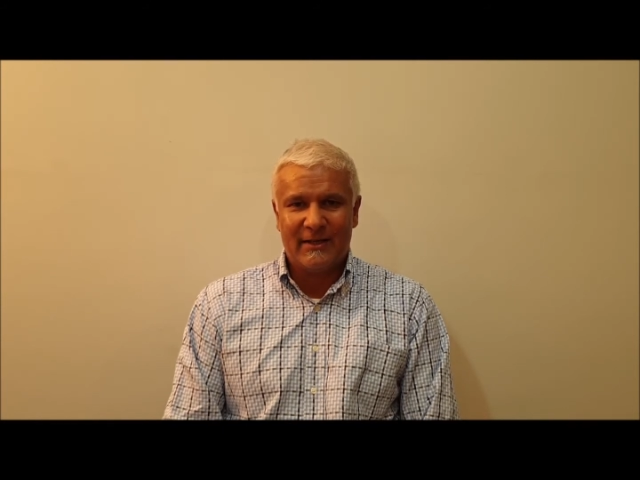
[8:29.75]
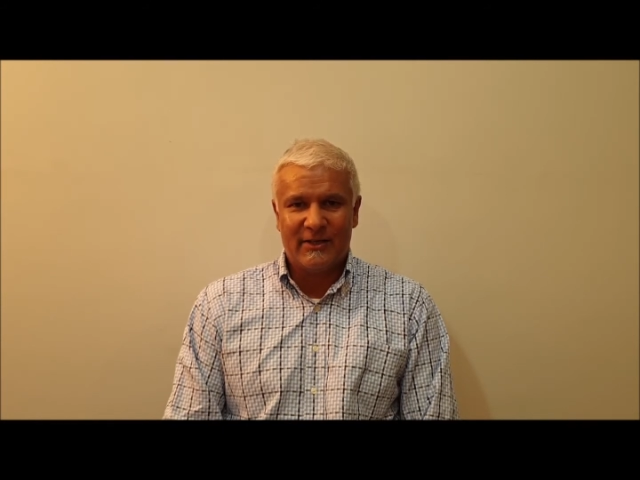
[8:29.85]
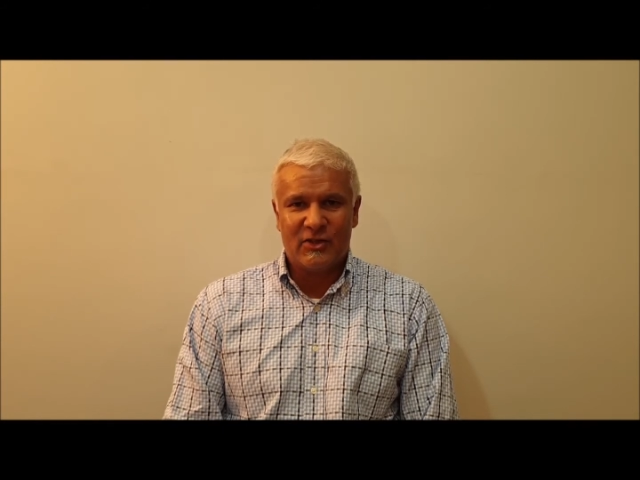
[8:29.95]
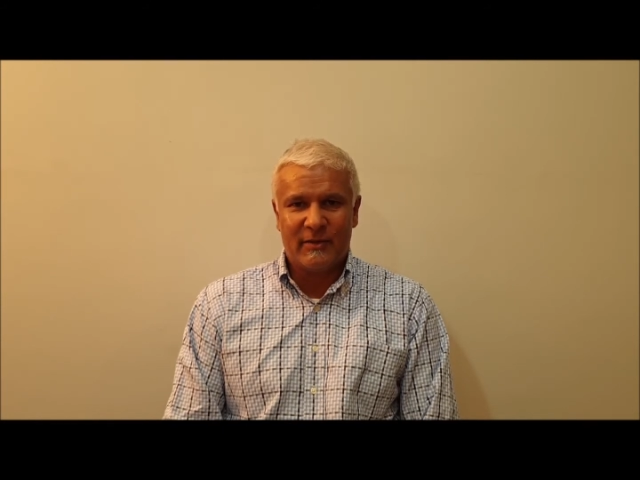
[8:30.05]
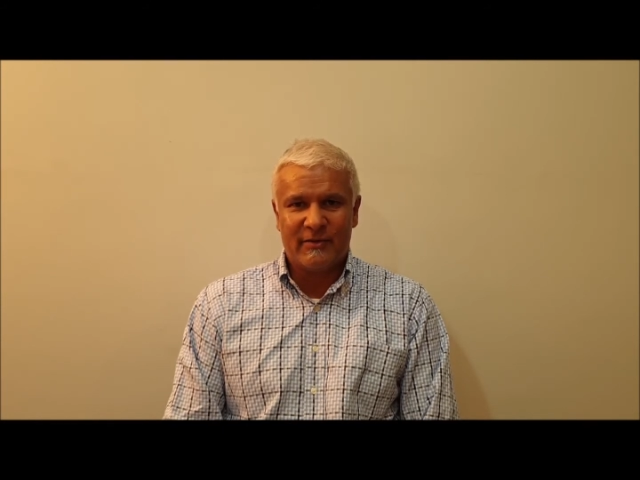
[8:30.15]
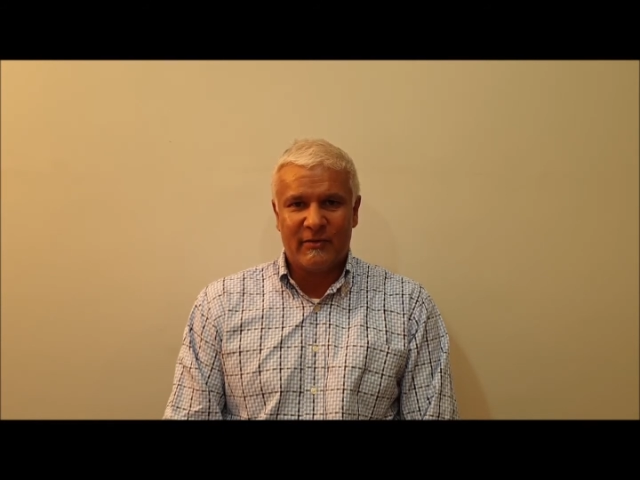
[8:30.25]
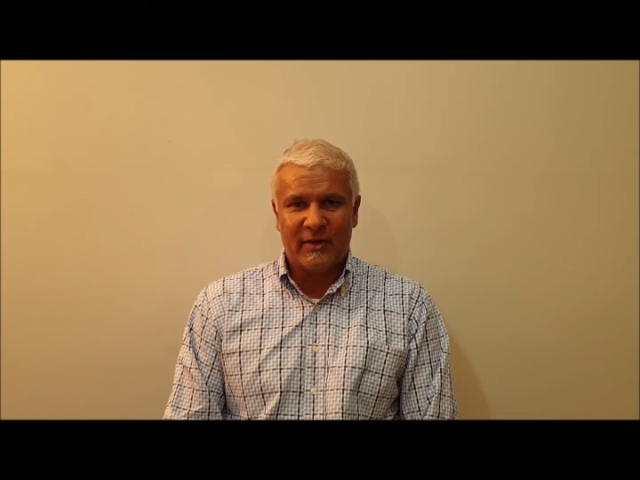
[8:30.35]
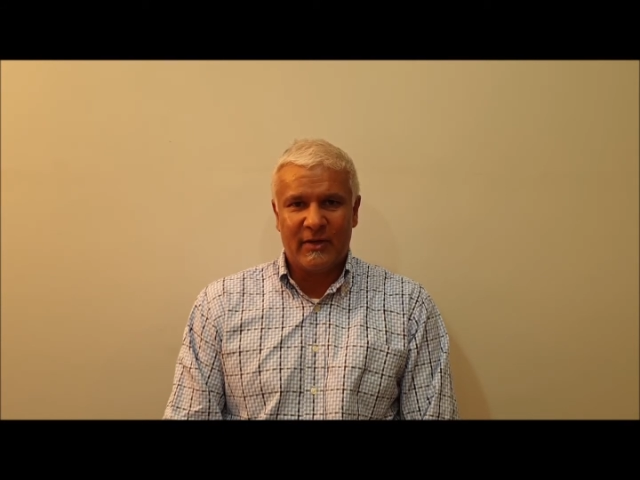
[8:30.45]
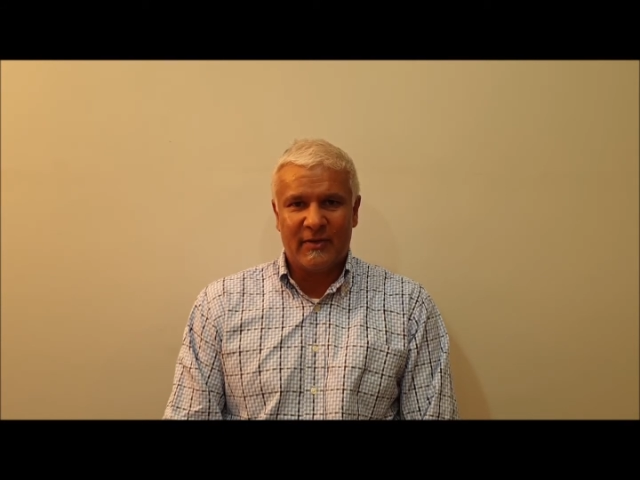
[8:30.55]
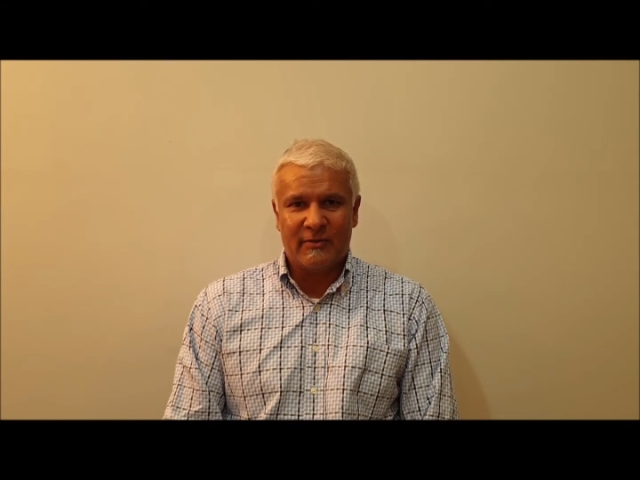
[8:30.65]
in terms of
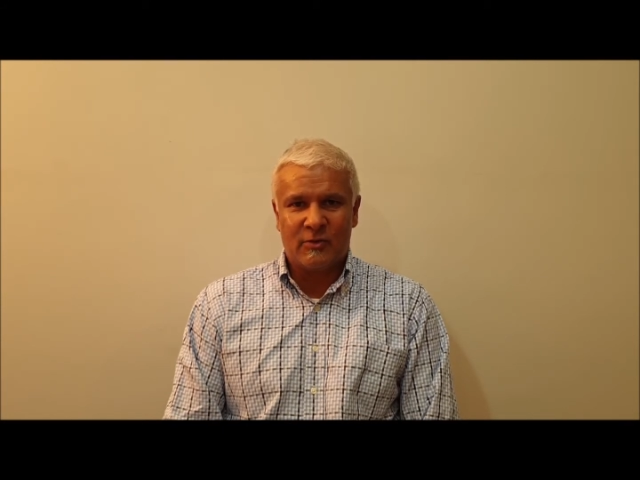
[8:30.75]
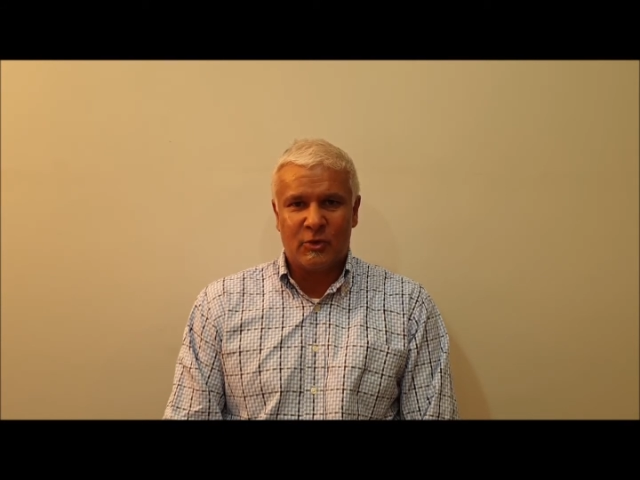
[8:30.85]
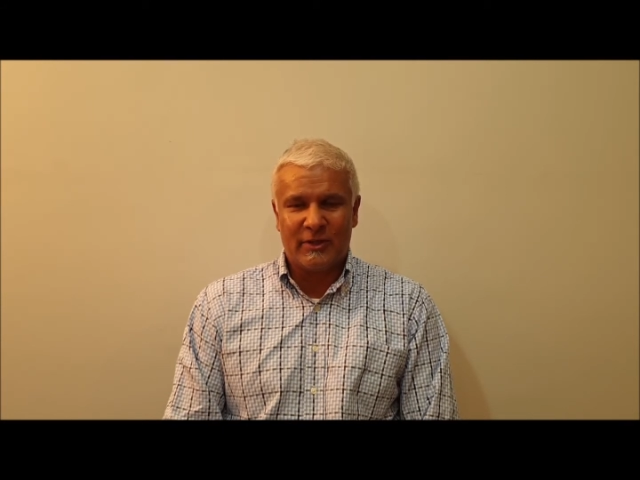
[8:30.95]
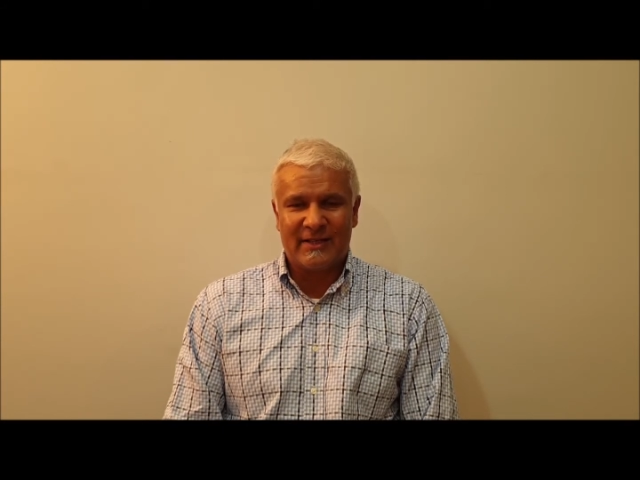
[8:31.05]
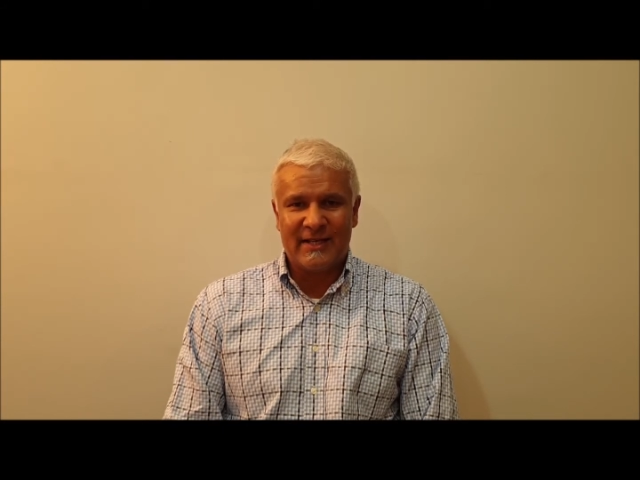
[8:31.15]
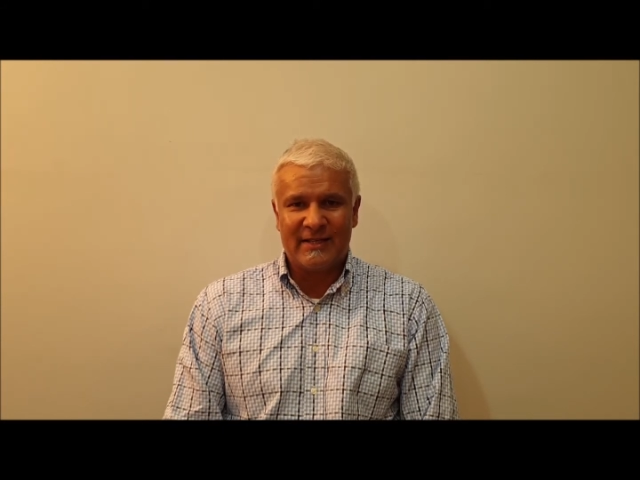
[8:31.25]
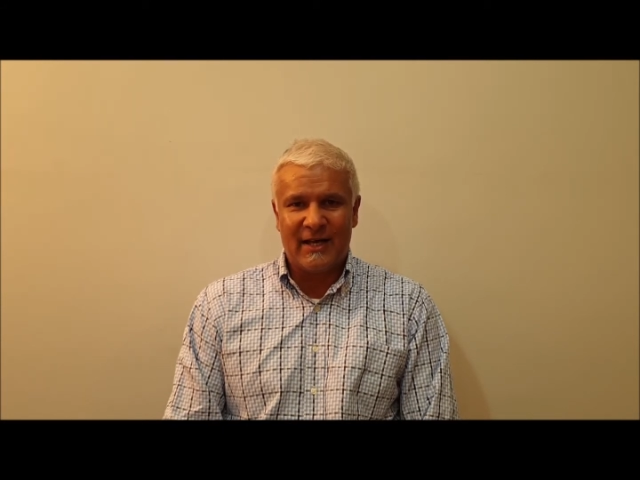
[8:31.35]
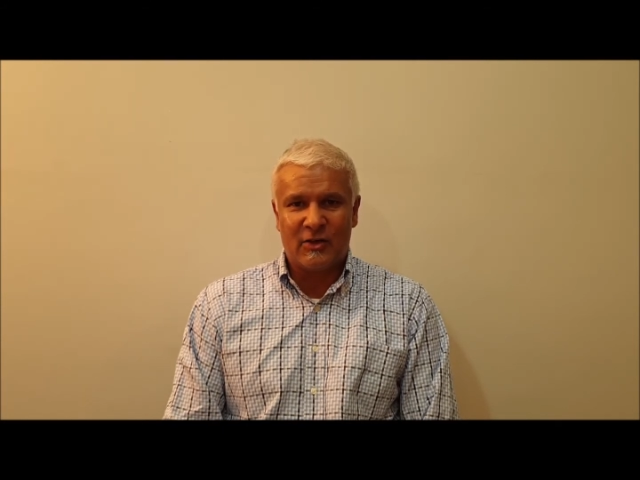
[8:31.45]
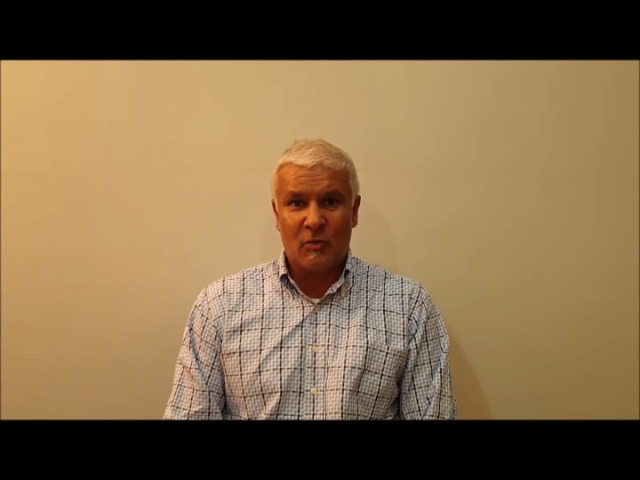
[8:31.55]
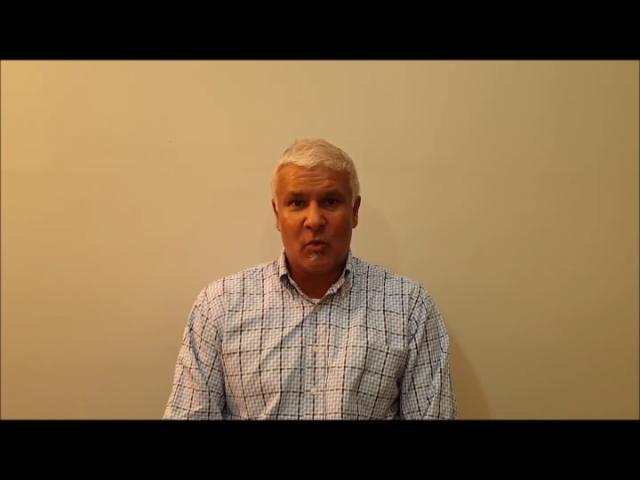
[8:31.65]
the sort of
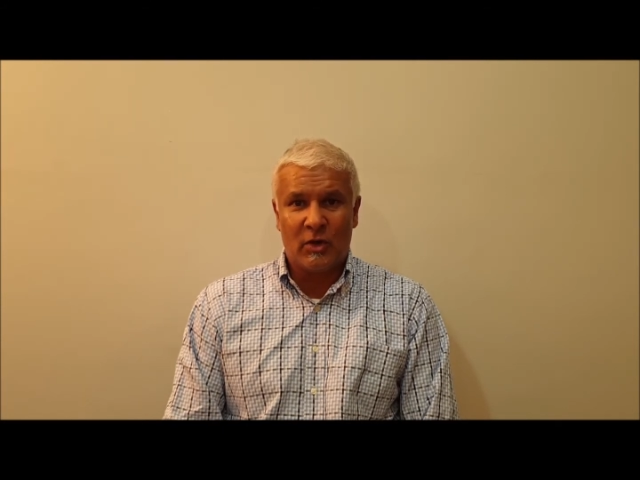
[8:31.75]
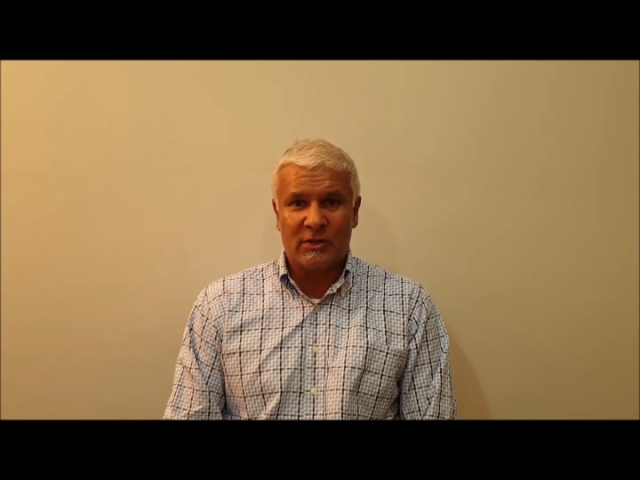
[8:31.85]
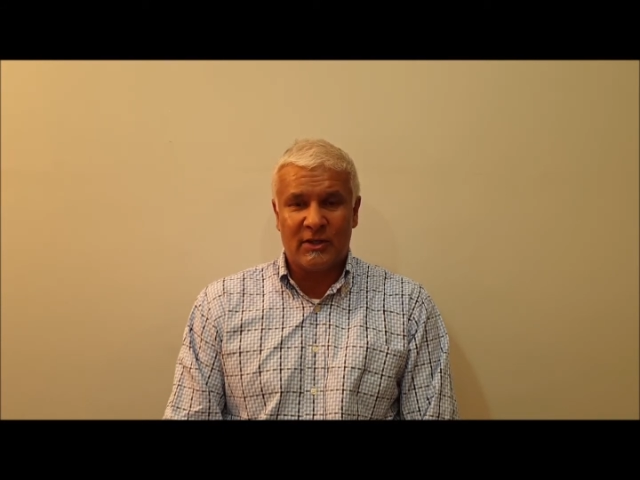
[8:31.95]
details and what